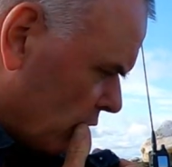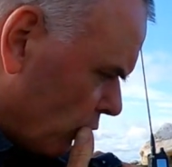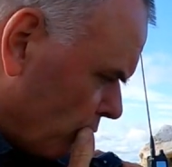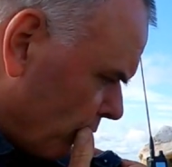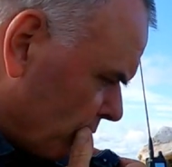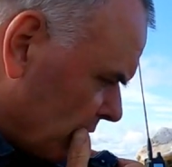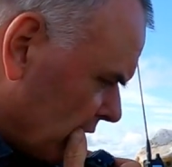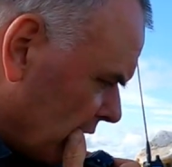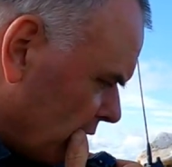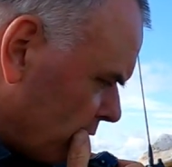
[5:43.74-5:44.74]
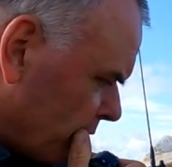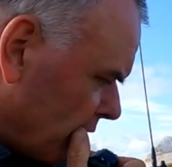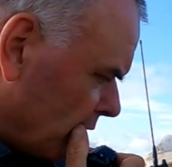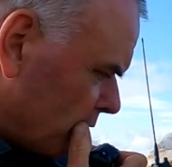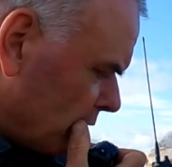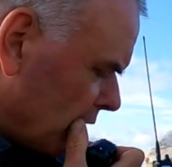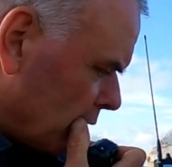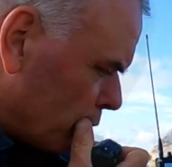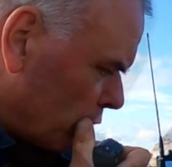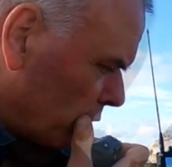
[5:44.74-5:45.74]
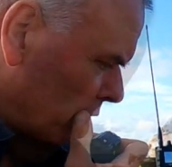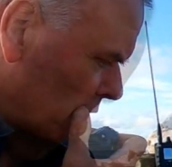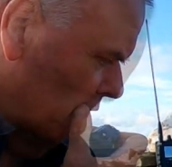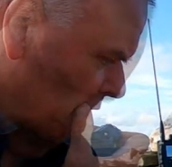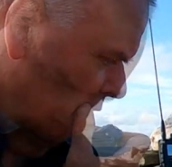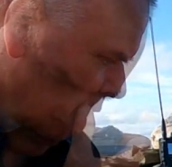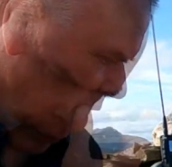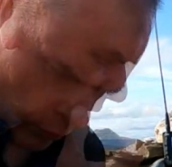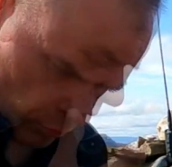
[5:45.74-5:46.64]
and you're 59, Brilliant signal